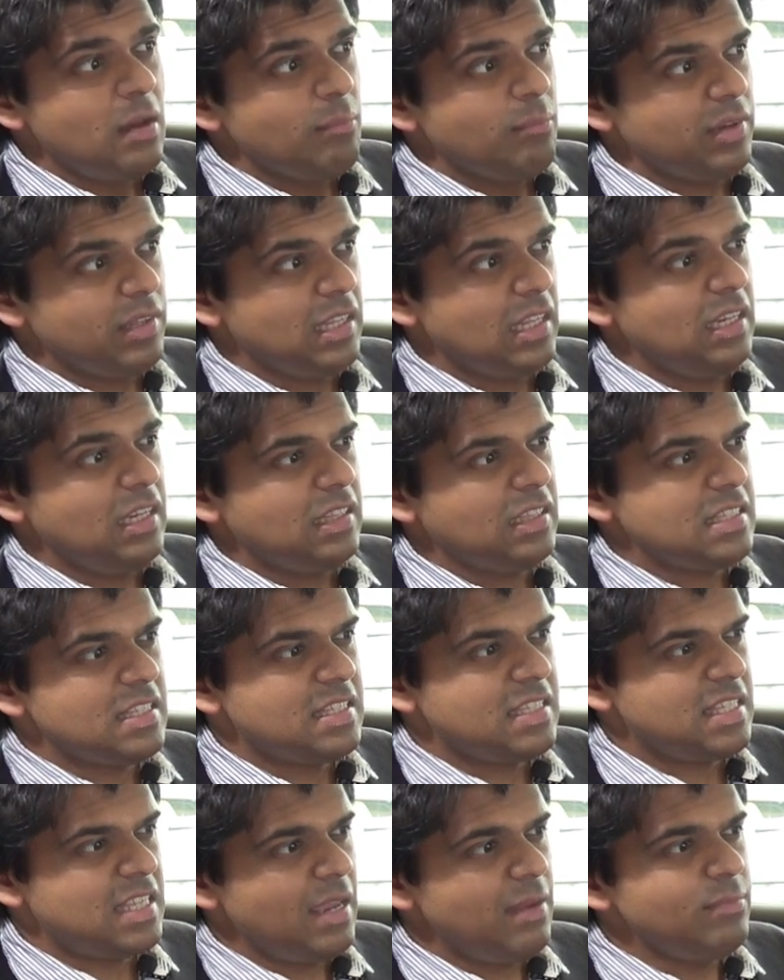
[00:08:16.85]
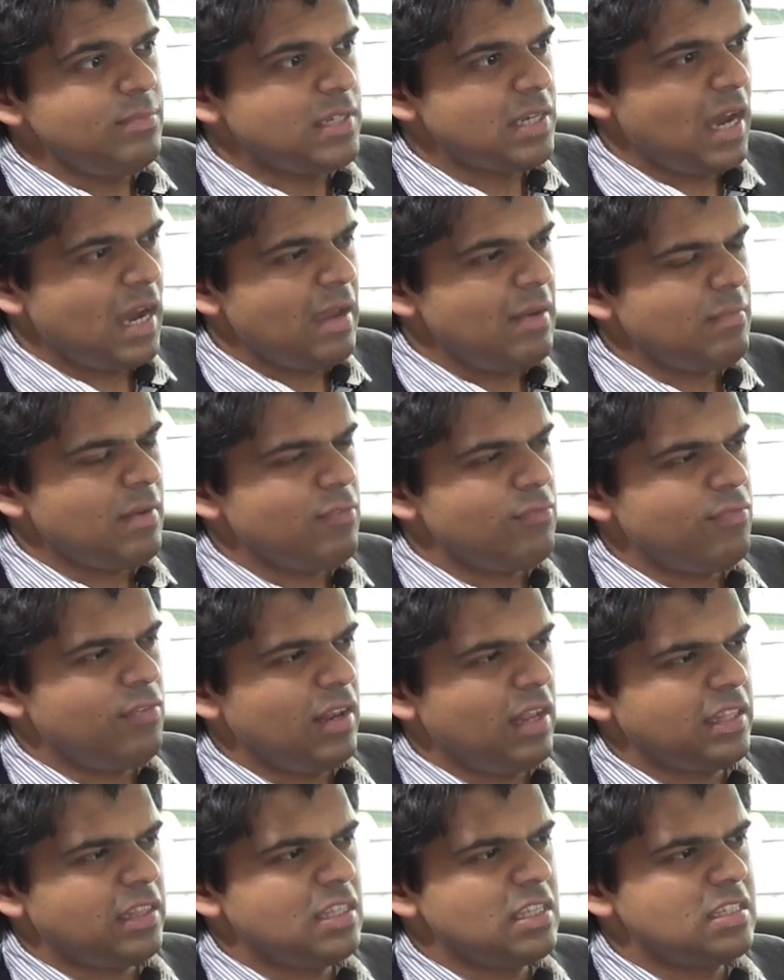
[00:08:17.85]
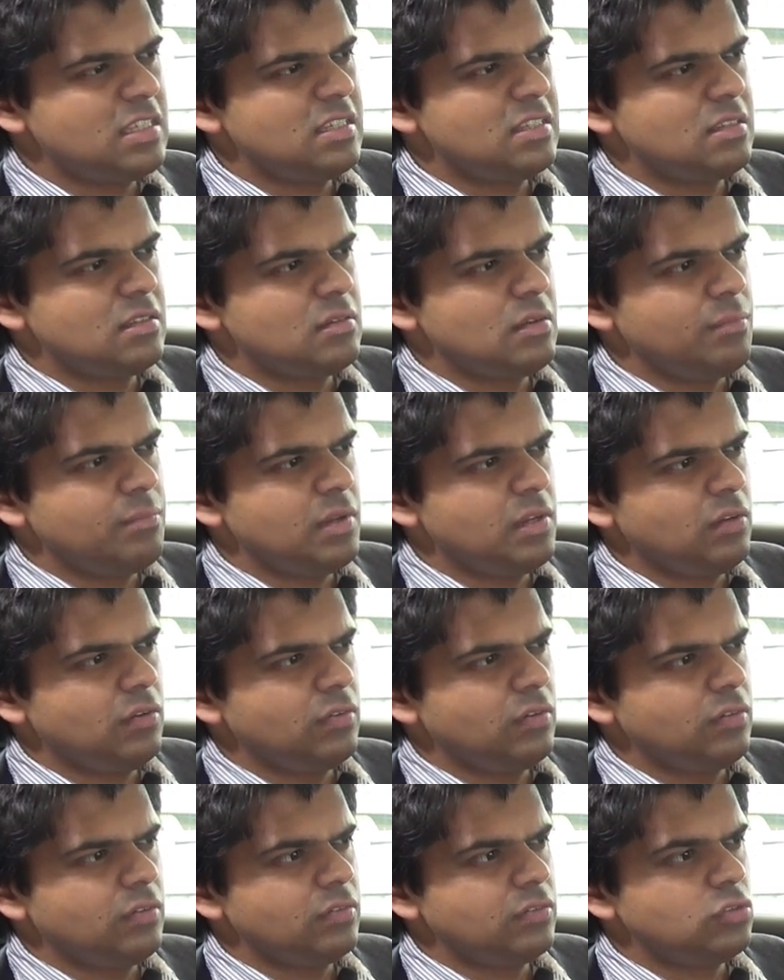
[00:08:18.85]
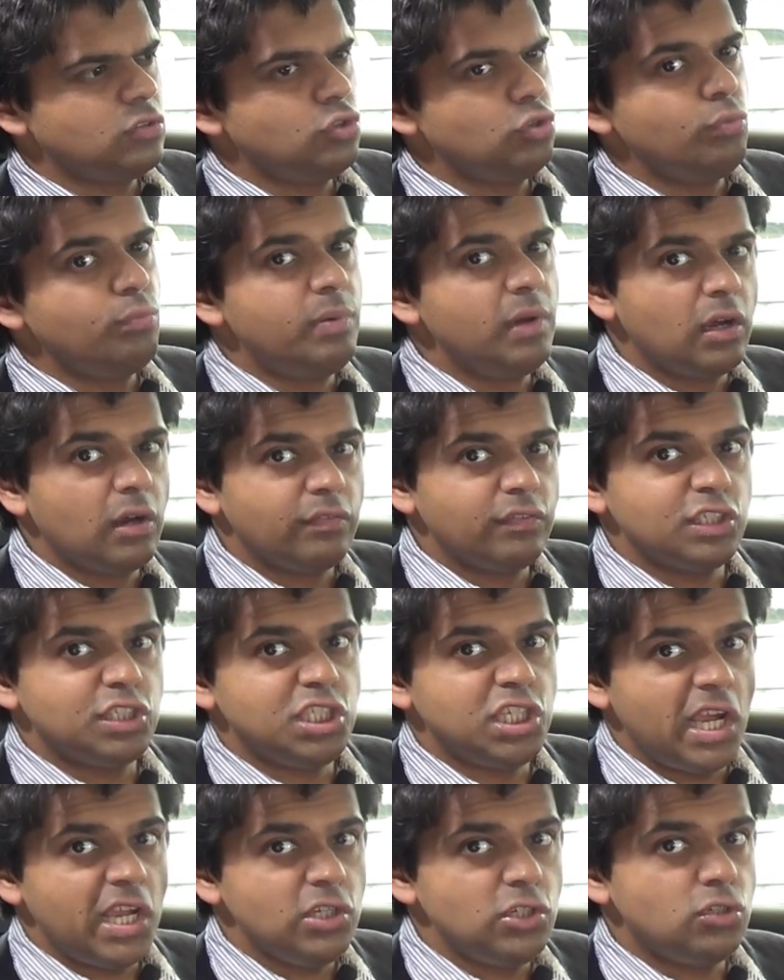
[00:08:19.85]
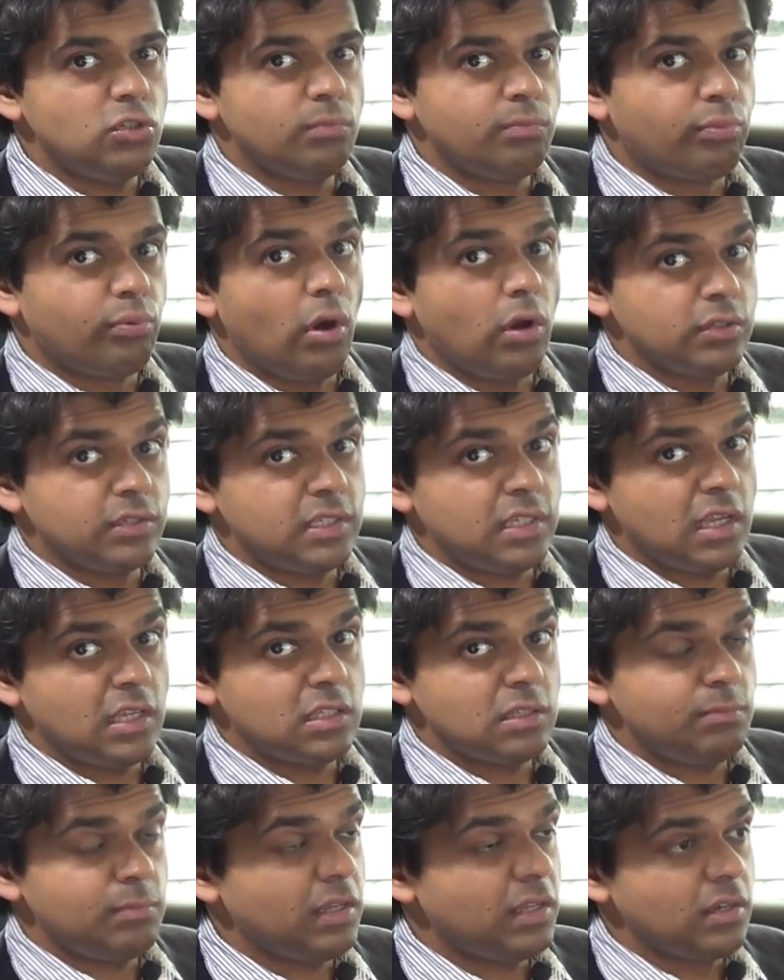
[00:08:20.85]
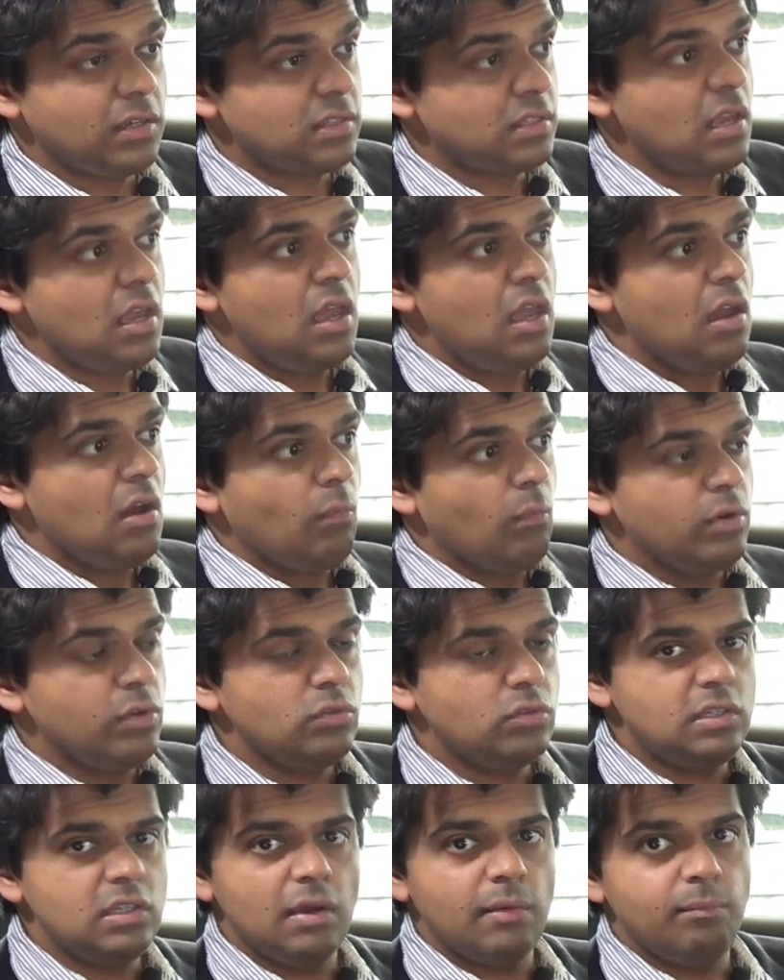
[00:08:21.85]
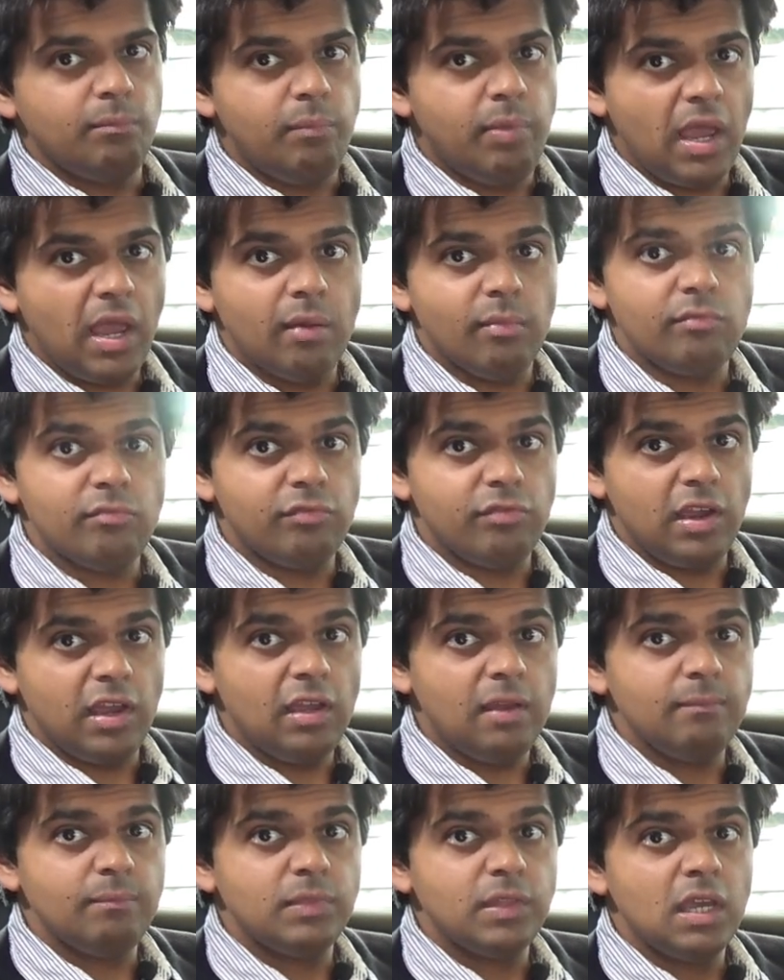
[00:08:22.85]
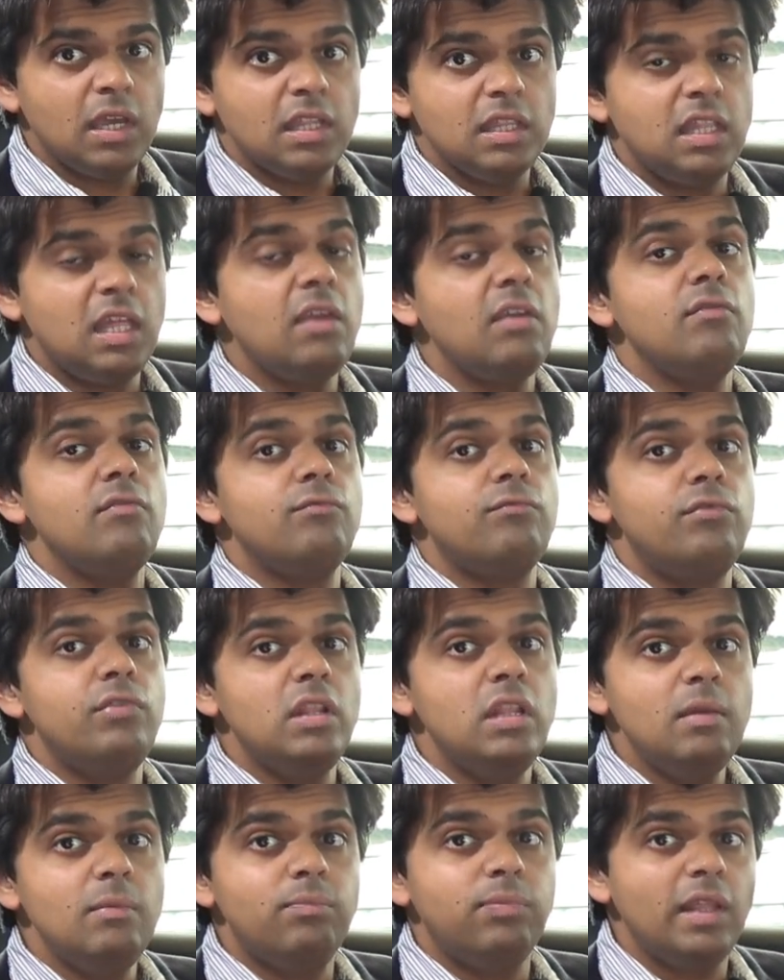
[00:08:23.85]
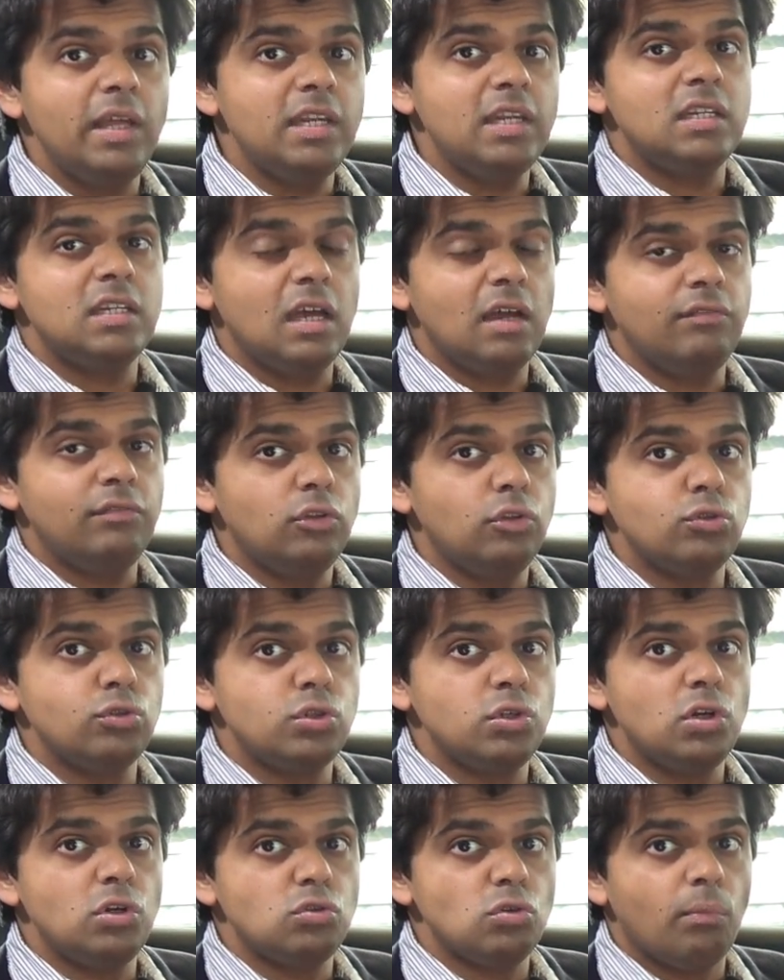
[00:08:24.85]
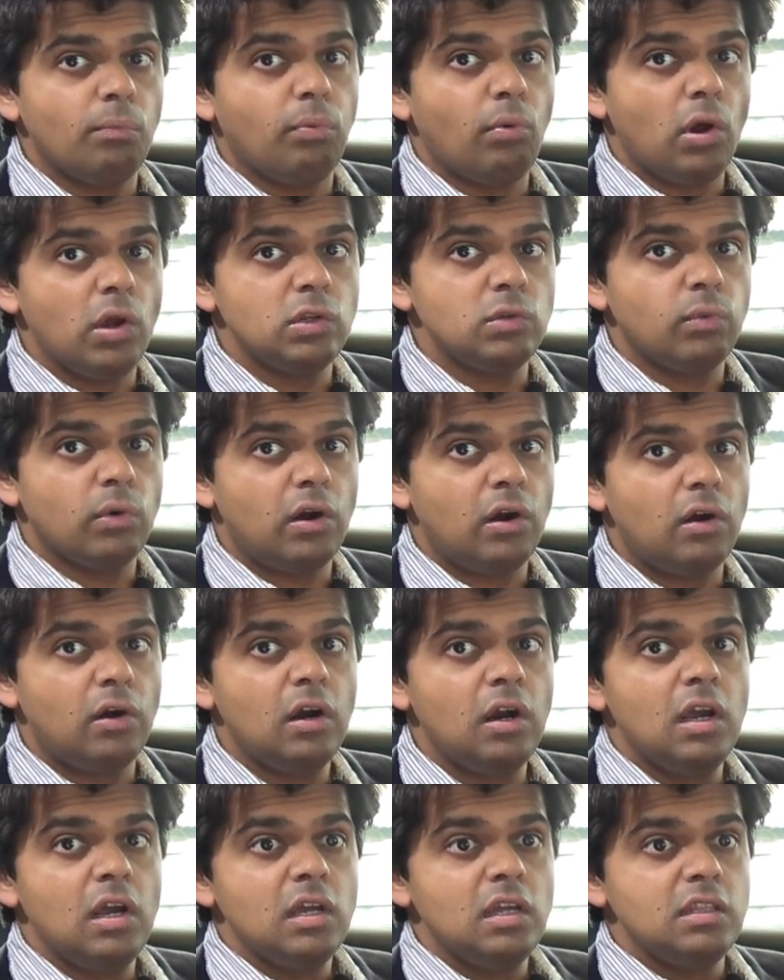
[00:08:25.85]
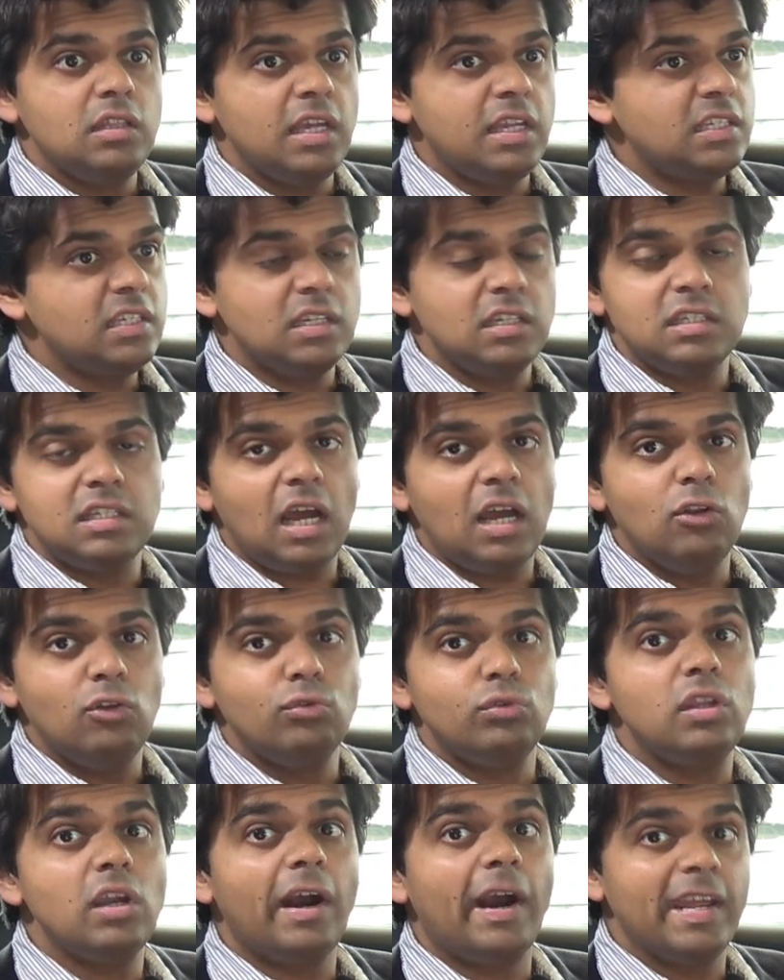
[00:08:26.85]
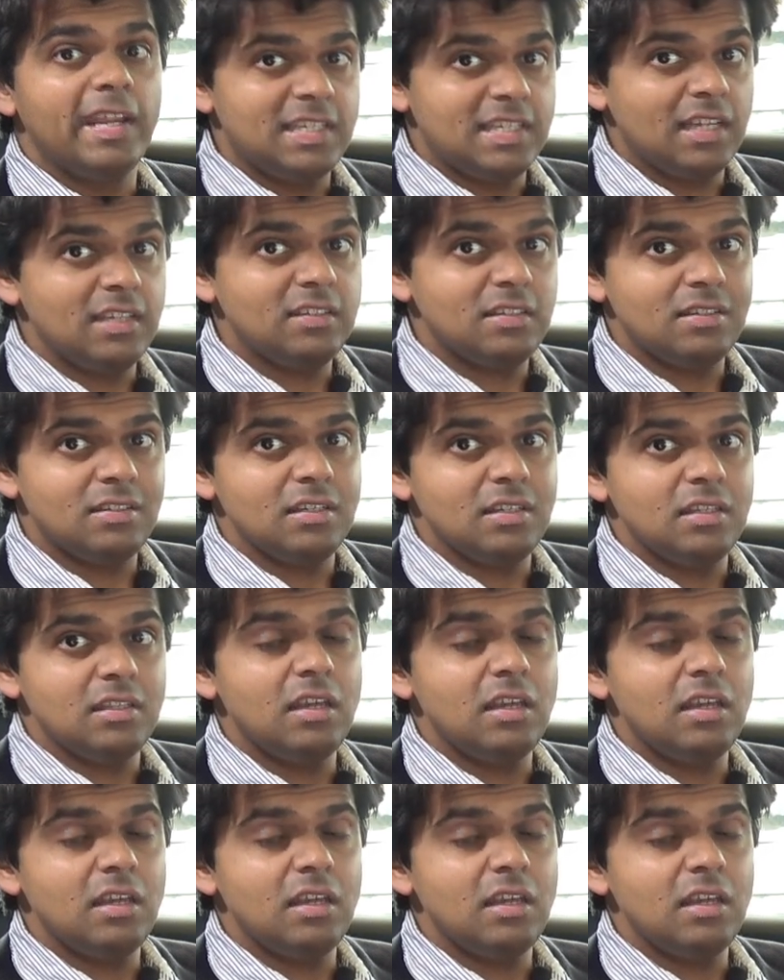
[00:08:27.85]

But then at the same time, I feel like this is a bit of a too big of a change to process, because when you see a BMW, they really played it evolutionary to a point where they didn't dilute their identity.